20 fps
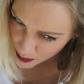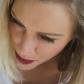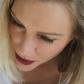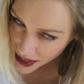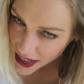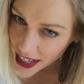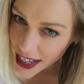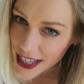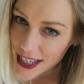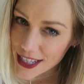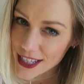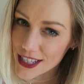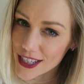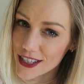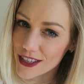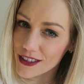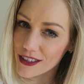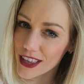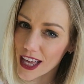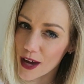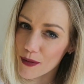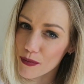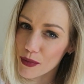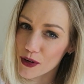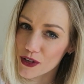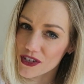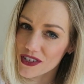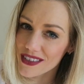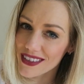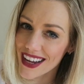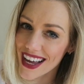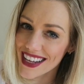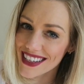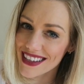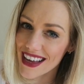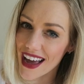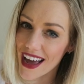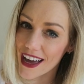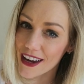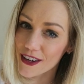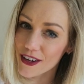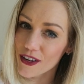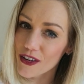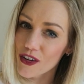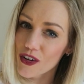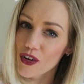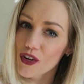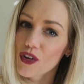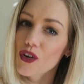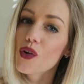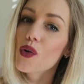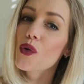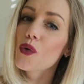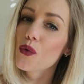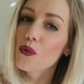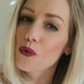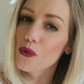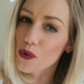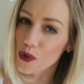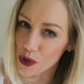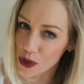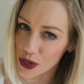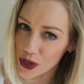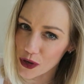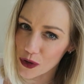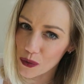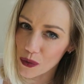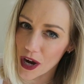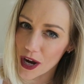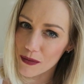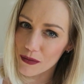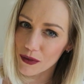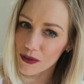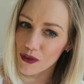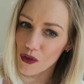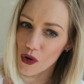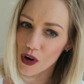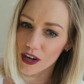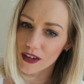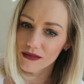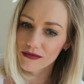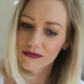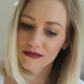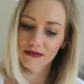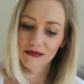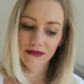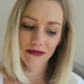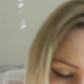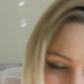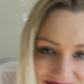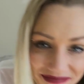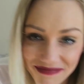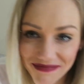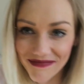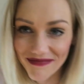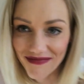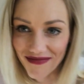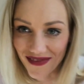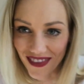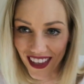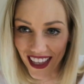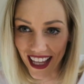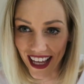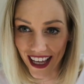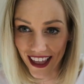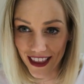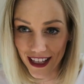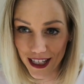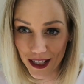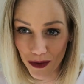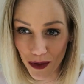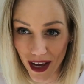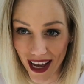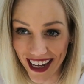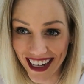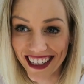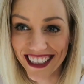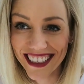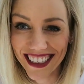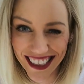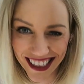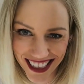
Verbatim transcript: because that person has had really good wine before, like this wine.